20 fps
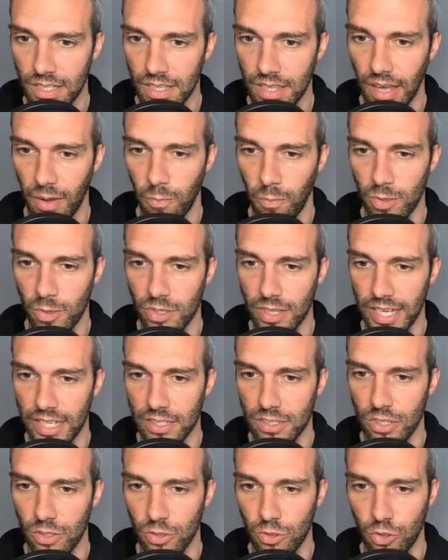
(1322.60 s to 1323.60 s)
that were
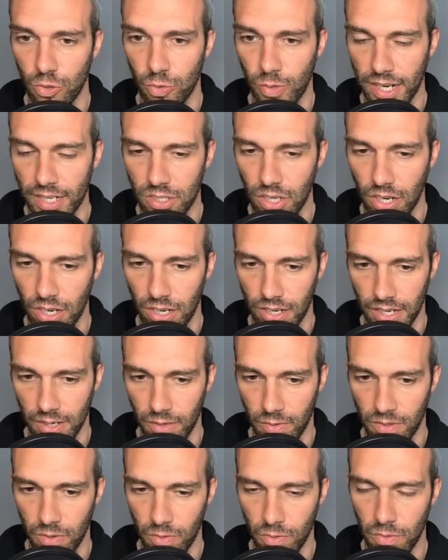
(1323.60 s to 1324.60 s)
like their direct target.
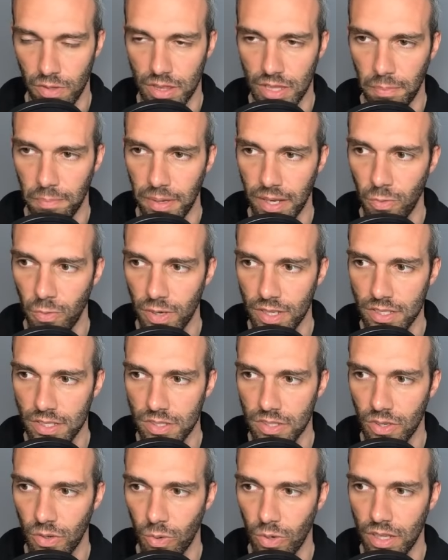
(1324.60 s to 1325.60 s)
The big
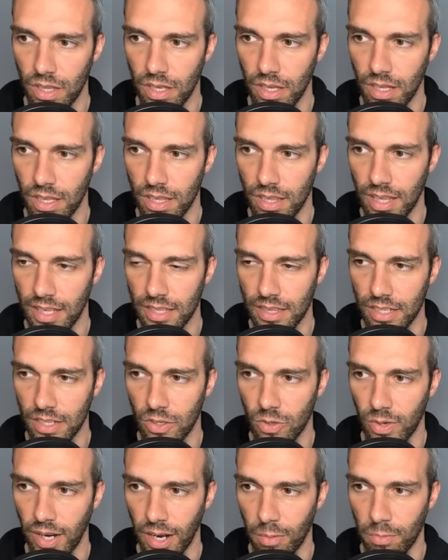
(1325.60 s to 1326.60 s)
ones or the
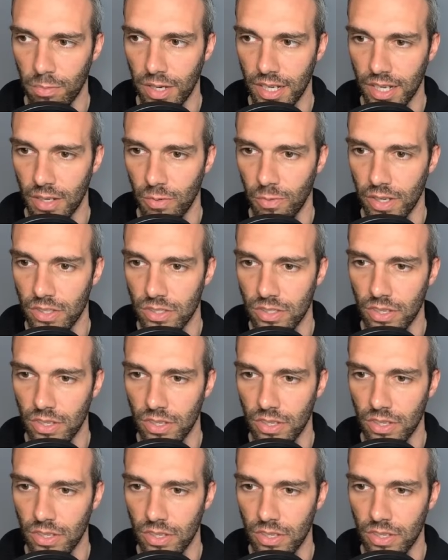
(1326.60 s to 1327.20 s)
groundbreaking ones.